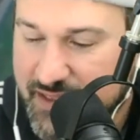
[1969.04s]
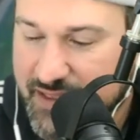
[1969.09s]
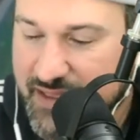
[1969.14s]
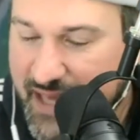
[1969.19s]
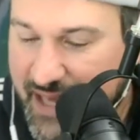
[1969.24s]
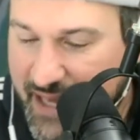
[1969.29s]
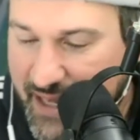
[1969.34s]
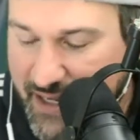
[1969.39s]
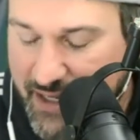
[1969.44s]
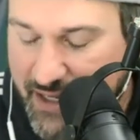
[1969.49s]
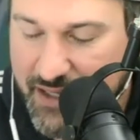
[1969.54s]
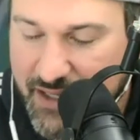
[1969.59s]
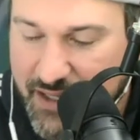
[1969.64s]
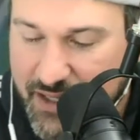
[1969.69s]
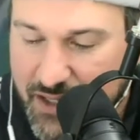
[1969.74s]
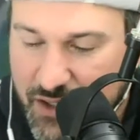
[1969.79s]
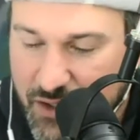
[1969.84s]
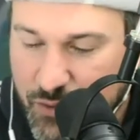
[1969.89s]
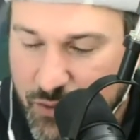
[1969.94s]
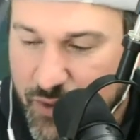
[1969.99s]
thing
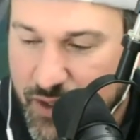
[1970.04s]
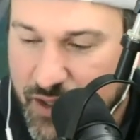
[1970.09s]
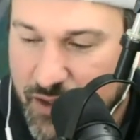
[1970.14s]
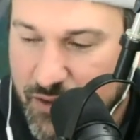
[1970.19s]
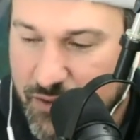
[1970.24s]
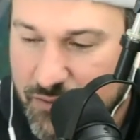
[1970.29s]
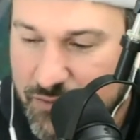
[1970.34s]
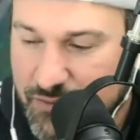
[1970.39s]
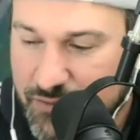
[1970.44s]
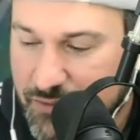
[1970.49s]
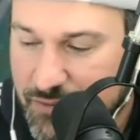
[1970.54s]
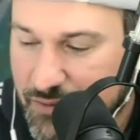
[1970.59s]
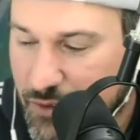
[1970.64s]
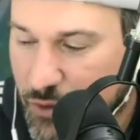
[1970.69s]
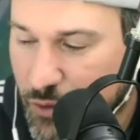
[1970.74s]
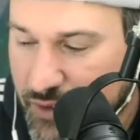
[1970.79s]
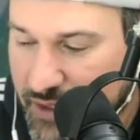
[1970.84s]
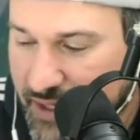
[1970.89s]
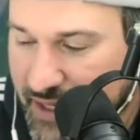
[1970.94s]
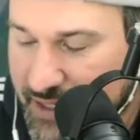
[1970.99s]
mm-hmm. well
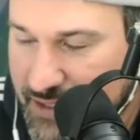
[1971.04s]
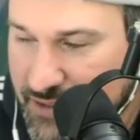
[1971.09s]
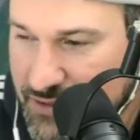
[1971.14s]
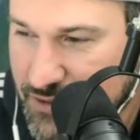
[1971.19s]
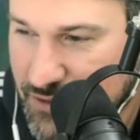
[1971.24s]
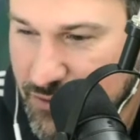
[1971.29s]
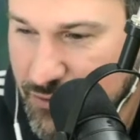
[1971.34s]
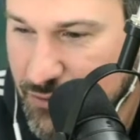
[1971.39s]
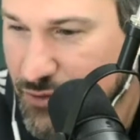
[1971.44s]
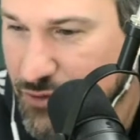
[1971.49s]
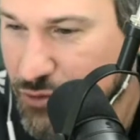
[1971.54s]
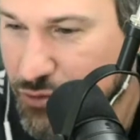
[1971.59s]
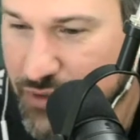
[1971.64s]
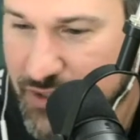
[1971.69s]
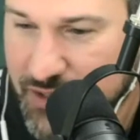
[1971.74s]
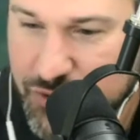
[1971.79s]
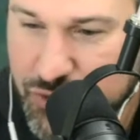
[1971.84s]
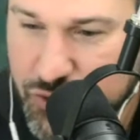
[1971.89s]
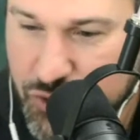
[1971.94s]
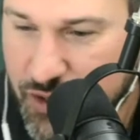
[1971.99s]
okay so you
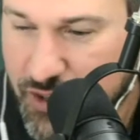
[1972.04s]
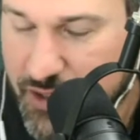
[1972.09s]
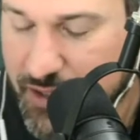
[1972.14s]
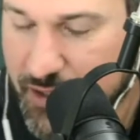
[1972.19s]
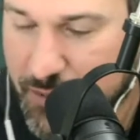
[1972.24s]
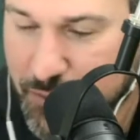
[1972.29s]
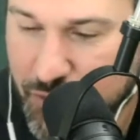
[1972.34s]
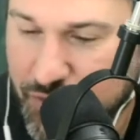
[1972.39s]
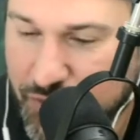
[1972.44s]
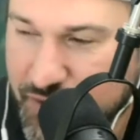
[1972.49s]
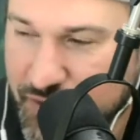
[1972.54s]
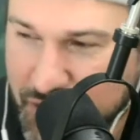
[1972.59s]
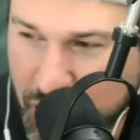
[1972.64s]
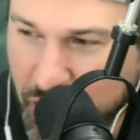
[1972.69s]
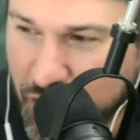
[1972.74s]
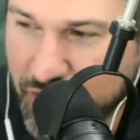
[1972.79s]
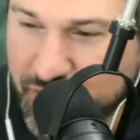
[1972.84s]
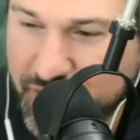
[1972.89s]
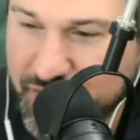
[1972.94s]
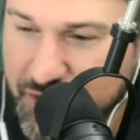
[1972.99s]
can draw a perfect
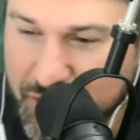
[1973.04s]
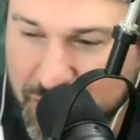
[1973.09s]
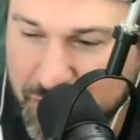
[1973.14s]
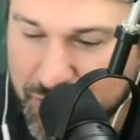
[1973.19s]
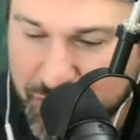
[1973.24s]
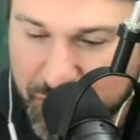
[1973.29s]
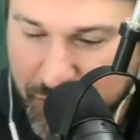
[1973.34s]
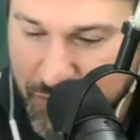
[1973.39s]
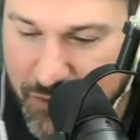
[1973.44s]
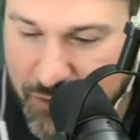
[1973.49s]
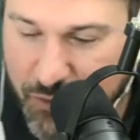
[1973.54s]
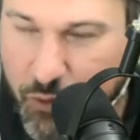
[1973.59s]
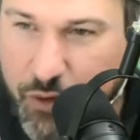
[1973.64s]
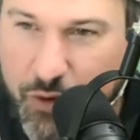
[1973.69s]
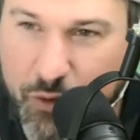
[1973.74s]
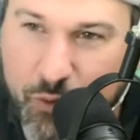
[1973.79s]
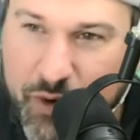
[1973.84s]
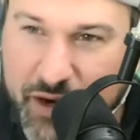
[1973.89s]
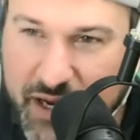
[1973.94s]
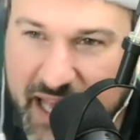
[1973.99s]
garfield or
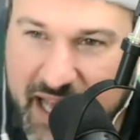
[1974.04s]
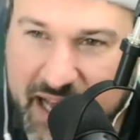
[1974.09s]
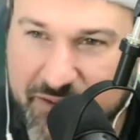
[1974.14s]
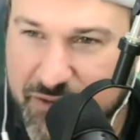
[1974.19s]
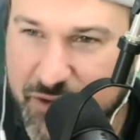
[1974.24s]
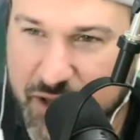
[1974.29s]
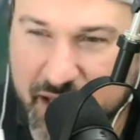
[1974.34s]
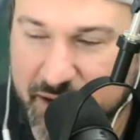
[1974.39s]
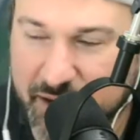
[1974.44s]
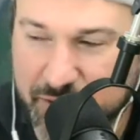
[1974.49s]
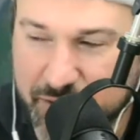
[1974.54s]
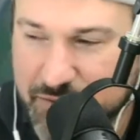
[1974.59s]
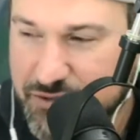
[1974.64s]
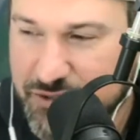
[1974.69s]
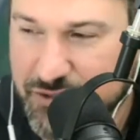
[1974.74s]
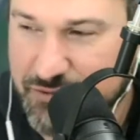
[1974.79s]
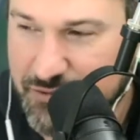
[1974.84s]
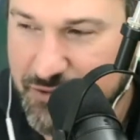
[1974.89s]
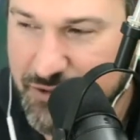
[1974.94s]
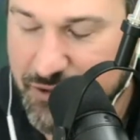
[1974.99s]
or what have right. you i don't know
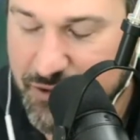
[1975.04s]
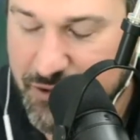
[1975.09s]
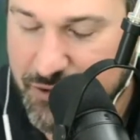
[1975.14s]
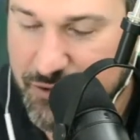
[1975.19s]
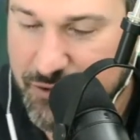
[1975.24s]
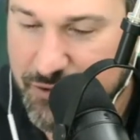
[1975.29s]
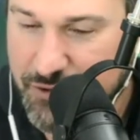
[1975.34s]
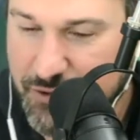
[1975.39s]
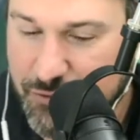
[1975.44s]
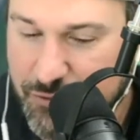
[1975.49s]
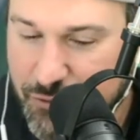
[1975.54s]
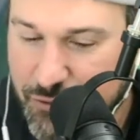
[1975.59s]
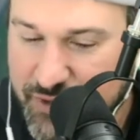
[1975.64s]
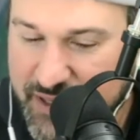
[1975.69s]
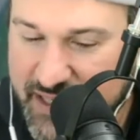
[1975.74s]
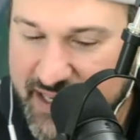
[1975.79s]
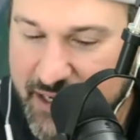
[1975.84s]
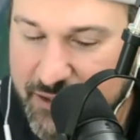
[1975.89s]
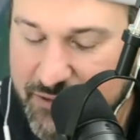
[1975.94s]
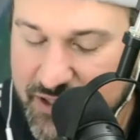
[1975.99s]
just to to throw
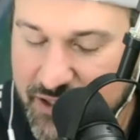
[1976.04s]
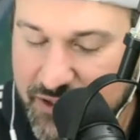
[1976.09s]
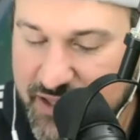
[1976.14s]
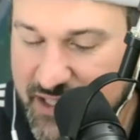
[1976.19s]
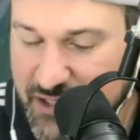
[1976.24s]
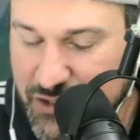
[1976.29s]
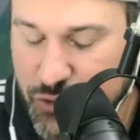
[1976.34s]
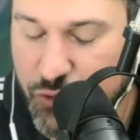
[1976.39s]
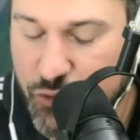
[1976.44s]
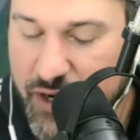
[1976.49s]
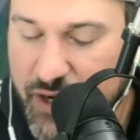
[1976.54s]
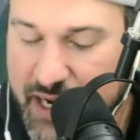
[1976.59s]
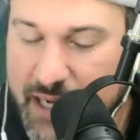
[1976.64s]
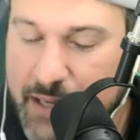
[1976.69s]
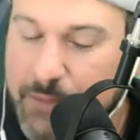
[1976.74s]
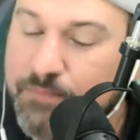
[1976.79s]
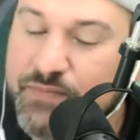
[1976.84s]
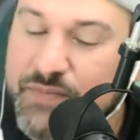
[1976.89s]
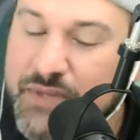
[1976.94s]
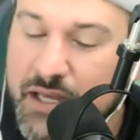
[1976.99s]
that out there that's
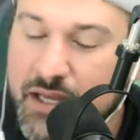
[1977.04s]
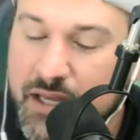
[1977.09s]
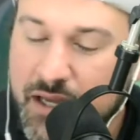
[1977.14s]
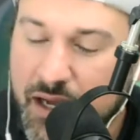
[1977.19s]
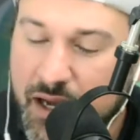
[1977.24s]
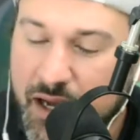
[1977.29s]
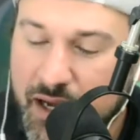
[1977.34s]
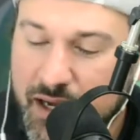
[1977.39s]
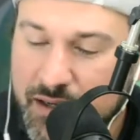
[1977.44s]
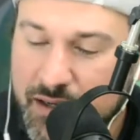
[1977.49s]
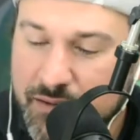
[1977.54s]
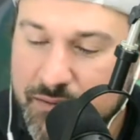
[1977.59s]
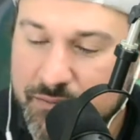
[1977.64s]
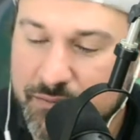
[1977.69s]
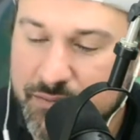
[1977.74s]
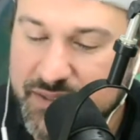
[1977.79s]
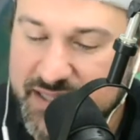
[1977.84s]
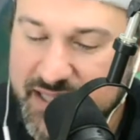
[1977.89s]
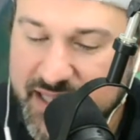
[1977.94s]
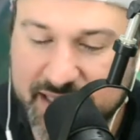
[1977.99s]
great
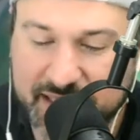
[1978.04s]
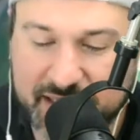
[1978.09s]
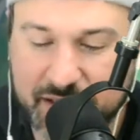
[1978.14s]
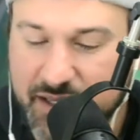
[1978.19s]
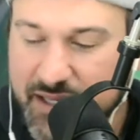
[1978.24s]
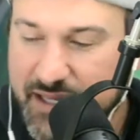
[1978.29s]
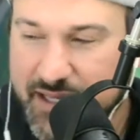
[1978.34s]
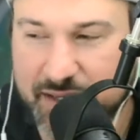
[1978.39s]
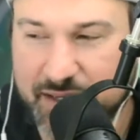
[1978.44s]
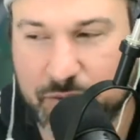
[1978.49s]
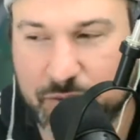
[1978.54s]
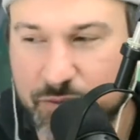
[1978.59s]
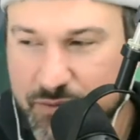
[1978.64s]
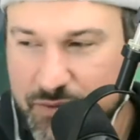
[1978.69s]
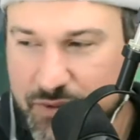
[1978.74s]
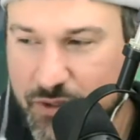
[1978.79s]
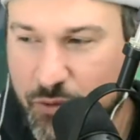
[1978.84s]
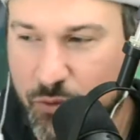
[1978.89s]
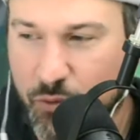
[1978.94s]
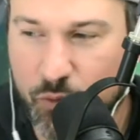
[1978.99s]
um but then
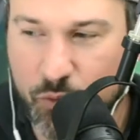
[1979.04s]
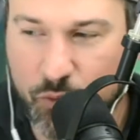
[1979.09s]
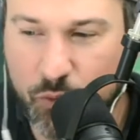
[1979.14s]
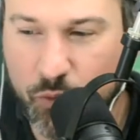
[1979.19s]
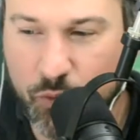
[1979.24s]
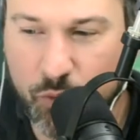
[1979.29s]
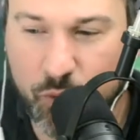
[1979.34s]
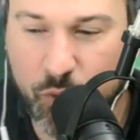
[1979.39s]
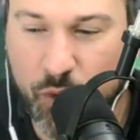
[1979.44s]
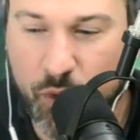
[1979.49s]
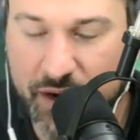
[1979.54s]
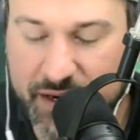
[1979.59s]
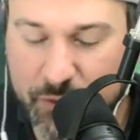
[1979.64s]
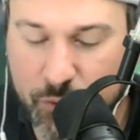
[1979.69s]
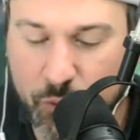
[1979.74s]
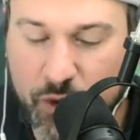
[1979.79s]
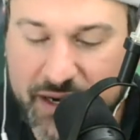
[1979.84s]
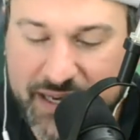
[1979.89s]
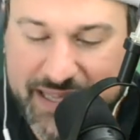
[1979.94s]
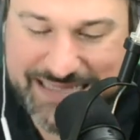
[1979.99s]
you know what
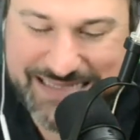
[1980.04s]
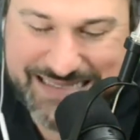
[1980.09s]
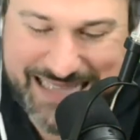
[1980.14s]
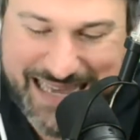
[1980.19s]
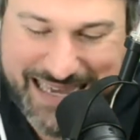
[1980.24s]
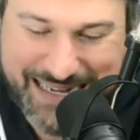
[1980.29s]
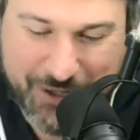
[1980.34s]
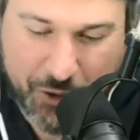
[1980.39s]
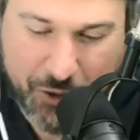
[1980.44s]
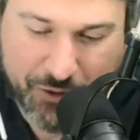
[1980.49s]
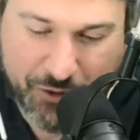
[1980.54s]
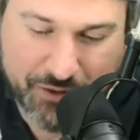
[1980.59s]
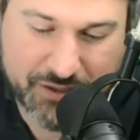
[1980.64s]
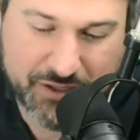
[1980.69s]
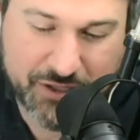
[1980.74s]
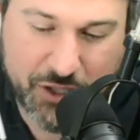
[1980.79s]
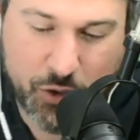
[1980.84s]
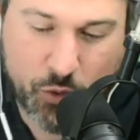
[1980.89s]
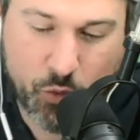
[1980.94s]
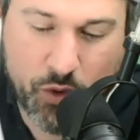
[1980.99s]
what is that art
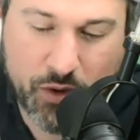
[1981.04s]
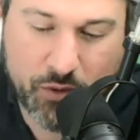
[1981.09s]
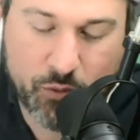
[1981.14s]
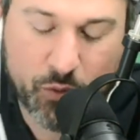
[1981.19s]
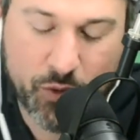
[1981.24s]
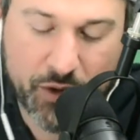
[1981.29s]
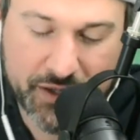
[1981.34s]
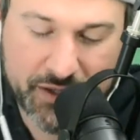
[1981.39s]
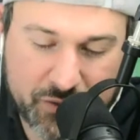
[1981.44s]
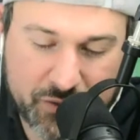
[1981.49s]
you know what right.